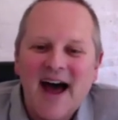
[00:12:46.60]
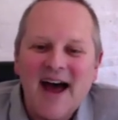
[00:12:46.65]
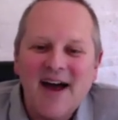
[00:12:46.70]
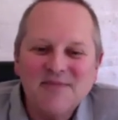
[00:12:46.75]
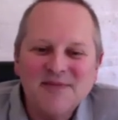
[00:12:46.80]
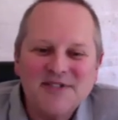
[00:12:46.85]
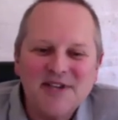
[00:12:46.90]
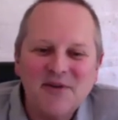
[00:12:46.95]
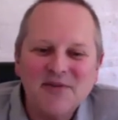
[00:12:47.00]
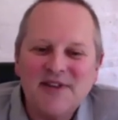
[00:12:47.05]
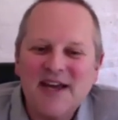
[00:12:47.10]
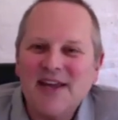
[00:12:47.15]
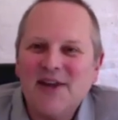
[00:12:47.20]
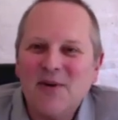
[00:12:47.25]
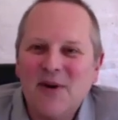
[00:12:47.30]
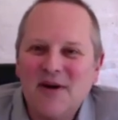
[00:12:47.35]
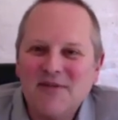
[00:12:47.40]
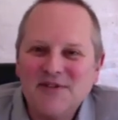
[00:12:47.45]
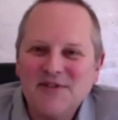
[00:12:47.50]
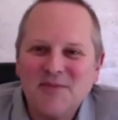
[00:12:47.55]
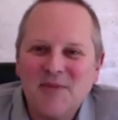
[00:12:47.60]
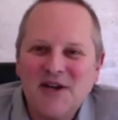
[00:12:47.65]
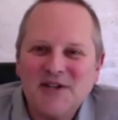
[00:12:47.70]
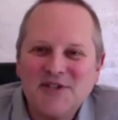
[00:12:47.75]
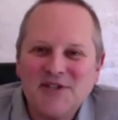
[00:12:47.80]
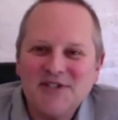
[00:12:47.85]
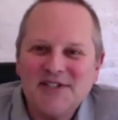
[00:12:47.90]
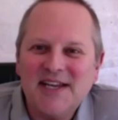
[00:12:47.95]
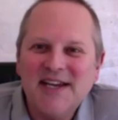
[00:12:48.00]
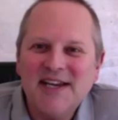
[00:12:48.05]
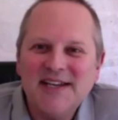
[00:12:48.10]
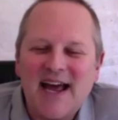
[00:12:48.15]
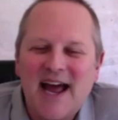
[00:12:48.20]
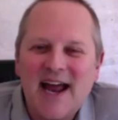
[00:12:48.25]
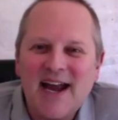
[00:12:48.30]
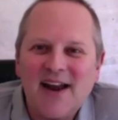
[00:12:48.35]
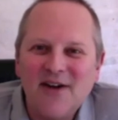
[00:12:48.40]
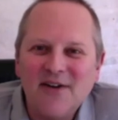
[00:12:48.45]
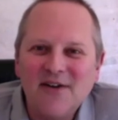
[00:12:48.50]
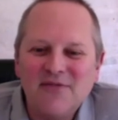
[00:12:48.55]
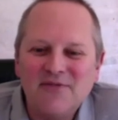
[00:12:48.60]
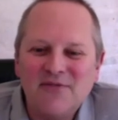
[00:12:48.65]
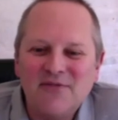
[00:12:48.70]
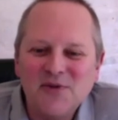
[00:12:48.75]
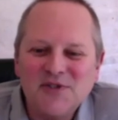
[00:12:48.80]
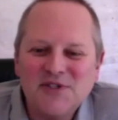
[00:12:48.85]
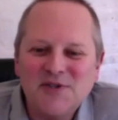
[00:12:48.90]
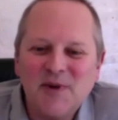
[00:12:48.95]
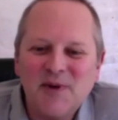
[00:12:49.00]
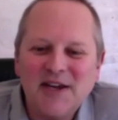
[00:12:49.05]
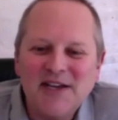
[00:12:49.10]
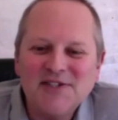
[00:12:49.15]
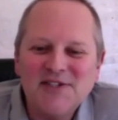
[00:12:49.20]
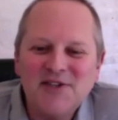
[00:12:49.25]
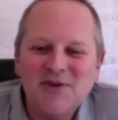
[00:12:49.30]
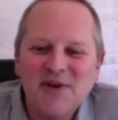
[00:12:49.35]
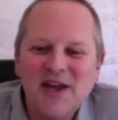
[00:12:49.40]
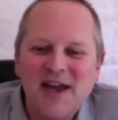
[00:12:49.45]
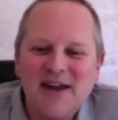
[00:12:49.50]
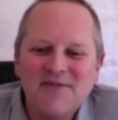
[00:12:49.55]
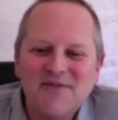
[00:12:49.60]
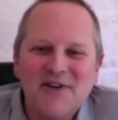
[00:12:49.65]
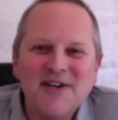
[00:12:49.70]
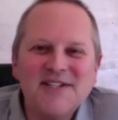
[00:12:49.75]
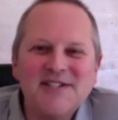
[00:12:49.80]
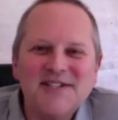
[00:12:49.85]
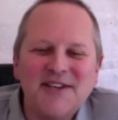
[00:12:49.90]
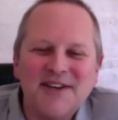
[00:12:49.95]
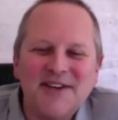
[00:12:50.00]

So thank you ever so much indeed. And I'll look forward to speaking to you again very soon.